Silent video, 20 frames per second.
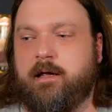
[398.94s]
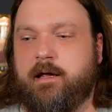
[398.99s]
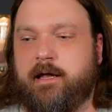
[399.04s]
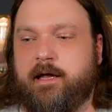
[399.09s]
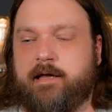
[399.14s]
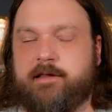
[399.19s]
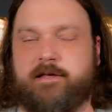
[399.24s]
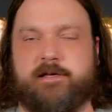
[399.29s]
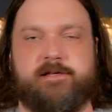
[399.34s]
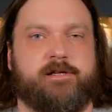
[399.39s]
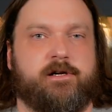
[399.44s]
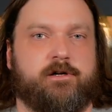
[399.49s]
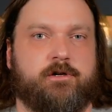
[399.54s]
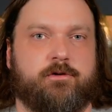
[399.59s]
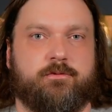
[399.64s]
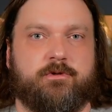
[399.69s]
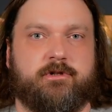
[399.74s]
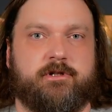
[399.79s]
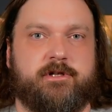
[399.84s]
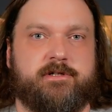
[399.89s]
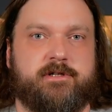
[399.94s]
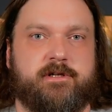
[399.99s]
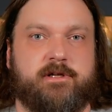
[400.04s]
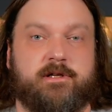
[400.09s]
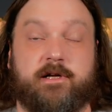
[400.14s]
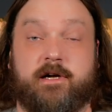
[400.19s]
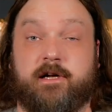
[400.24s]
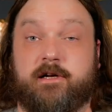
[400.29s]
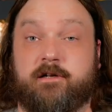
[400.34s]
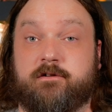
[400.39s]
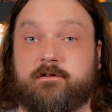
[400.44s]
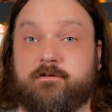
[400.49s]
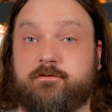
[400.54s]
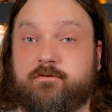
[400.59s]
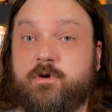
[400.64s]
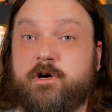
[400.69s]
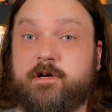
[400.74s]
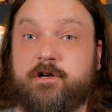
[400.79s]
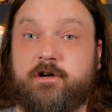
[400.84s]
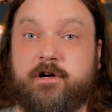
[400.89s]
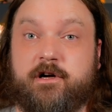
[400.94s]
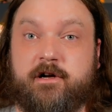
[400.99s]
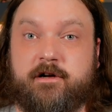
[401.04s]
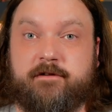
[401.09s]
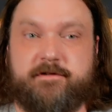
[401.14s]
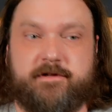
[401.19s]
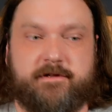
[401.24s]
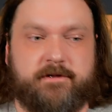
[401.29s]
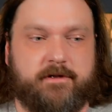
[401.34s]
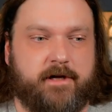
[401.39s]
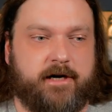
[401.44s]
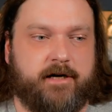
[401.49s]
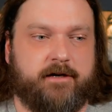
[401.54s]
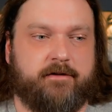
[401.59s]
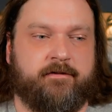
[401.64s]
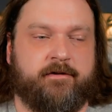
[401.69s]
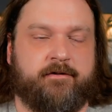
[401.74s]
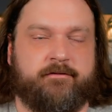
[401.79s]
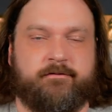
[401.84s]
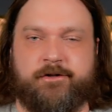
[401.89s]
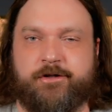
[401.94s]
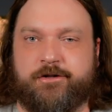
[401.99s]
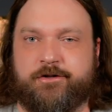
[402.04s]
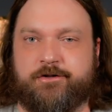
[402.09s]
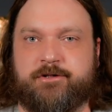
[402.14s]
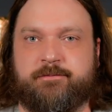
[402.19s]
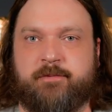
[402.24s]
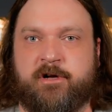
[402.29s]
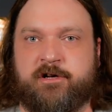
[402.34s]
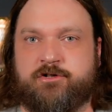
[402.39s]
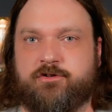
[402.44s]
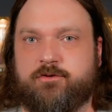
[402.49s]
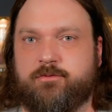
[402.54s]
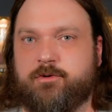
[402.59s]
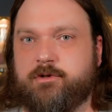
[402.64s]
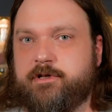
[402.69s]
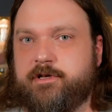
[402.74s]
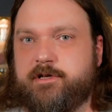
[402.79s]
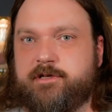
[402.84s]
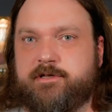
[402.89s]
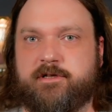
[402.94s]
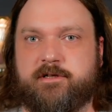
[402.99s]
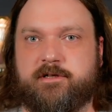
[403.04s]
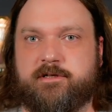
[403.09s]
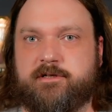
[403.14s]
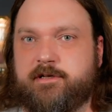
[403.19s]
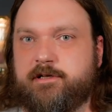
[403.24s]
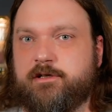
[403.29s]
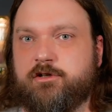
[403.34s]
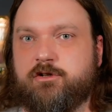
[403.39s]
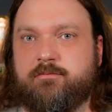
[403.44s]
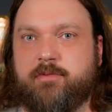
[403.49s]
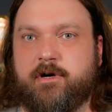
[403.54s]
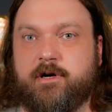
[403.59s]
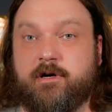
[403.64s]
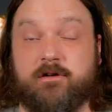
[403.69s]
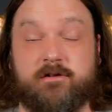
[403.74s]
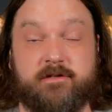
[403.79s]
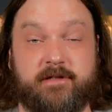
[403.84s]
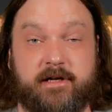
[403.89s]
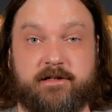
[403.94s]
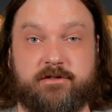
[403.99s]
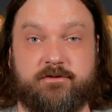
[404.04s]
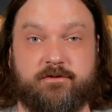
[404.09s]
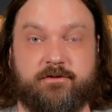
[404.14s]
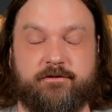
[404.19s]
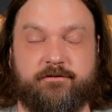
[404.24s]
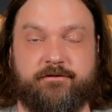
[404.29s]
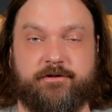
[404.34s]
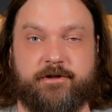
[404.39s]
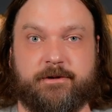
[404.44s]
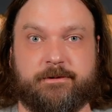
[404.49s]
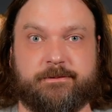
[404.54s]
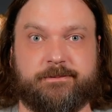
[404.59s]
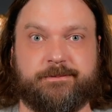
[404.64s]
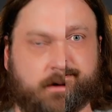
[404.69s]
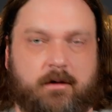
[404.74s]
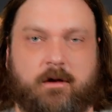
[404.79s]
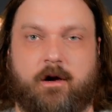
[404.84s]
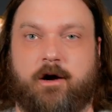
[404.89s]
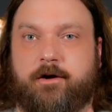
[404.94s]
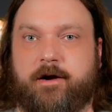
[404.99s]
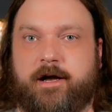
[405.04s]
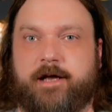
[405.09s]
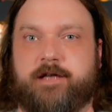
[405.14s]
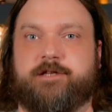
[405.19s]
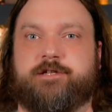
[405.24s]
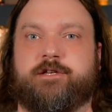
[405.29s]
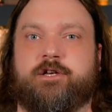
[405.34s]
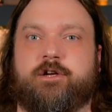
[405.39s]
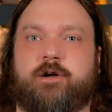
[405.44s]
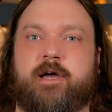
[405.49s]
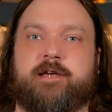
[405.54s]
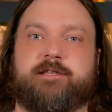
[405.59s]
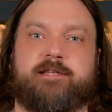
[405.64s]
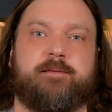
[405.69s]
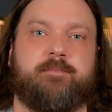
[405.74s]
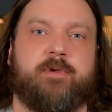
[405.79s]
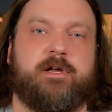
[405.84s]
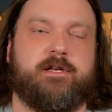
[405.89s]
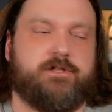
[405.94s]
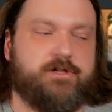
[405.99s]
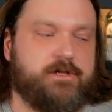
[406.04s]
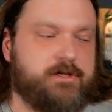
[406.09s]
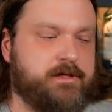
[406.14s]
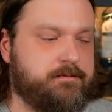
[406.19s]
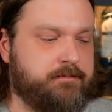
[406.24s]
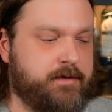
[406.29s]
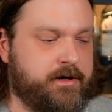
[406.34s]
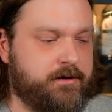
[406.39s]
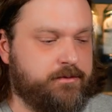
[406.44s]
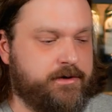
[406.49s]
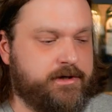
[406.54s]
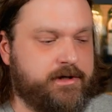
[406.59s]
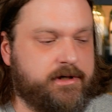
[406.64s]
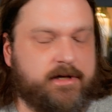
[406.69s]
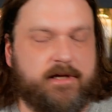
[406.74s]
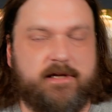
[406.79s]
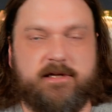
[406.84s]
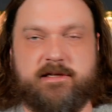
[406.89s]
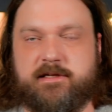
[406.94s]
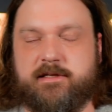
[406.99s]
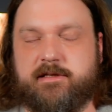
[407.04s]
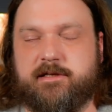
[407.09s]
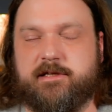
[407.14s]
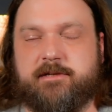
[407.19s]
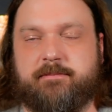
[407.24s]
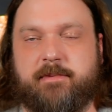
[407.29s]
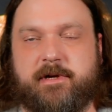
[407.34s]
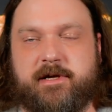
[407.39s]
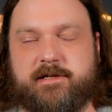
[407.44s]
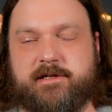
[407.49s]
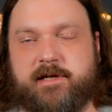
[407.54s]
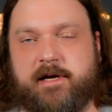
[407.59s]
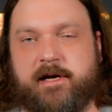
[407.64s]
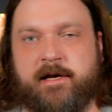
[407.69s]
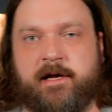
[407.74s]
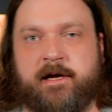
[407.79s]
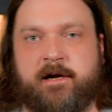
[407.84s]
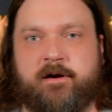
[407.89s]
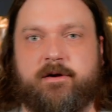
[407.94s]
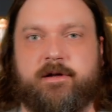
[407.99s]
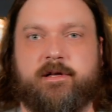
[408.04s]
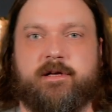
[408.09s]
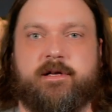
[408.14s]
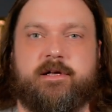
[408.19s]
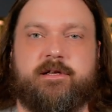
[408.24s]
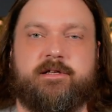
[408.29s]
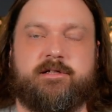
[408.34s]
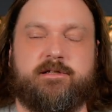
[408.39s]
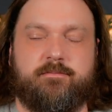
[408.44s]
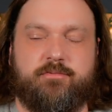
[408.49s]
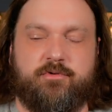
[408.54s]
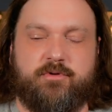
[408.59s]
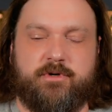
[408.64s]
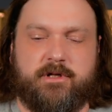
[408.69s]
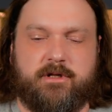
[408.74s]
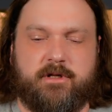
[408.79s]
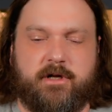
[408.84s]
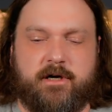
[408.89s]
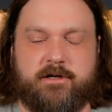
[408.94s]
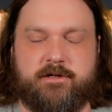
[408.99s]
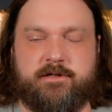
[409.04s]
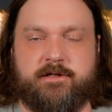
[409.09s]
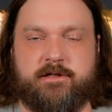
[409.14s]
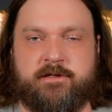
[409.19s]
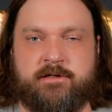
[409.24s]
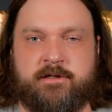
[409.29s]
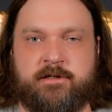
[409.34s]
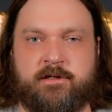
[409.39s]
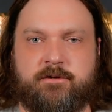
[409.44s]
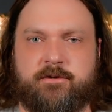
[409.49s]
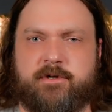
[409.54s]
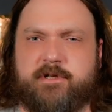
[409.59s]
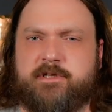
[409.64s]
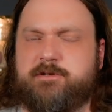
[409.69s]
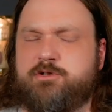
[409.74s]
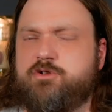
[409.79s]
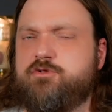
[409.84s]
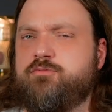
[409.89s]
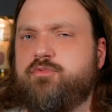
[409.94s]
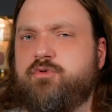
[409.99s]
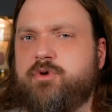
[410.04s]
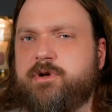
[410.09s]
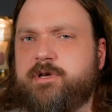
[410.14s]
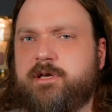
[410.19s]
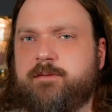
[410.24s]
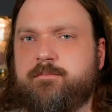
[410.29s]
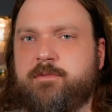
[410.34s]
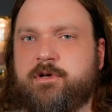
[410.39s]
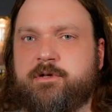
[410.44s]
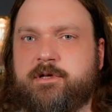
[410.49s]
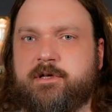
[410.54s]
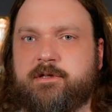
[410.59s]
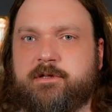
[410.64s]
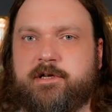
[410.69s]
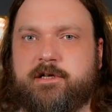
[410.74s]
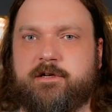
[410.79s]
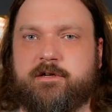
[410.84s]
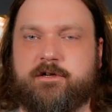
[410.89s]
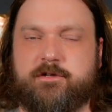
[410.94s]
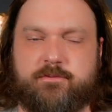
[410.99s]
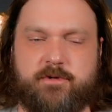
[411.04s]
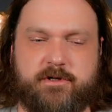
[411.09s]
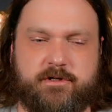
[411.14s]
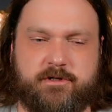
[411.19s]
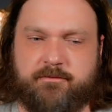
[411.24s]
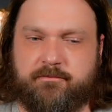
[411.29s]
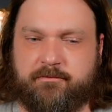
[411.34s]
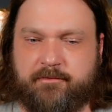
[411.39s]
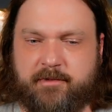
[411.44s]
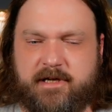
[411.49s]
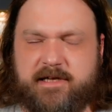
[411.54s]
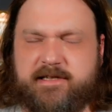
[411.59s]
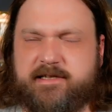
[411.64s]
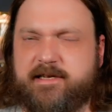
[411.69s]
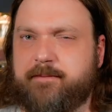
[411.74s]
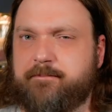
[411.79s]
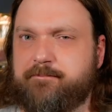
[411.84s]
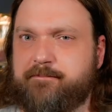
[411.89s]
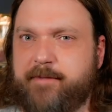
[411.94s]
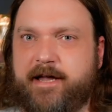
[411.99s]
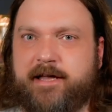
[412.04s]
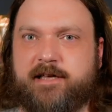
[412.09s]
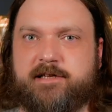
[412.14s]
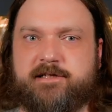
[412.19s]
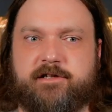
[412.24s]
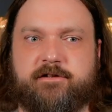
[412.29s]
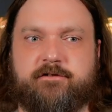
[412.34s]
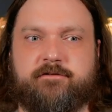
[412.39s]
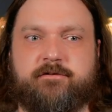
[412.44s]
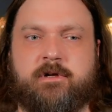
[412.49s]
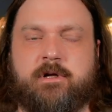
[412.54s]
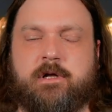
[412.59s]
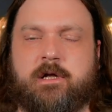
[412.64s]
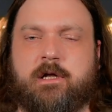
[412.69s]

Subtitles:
and they started releasing a lot of one-offs, a lot of special releases, single barrels, that sort of thing. All right, so as I mentioned, Benriach is in the Speyside area. It is a pretty large distillery. It's 2.8 million liters, which isn't massive,